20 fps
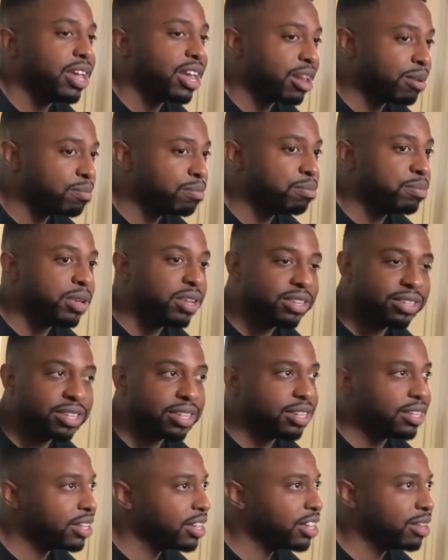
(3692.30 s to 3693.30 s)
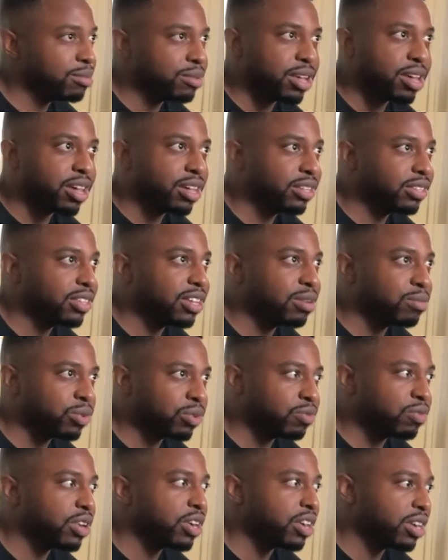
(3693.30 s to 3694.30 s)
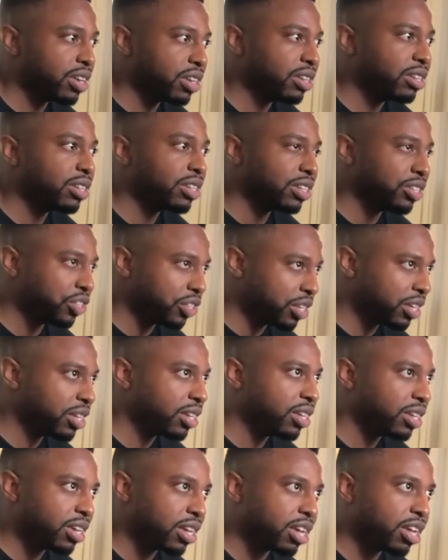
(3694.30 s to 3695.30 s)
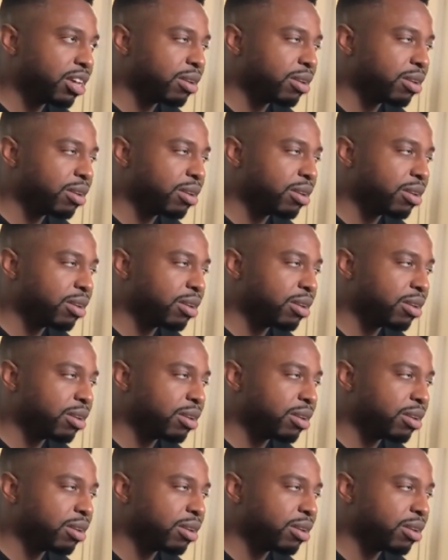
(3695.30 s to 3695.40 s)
He had a beastie team, dog. His team was very legit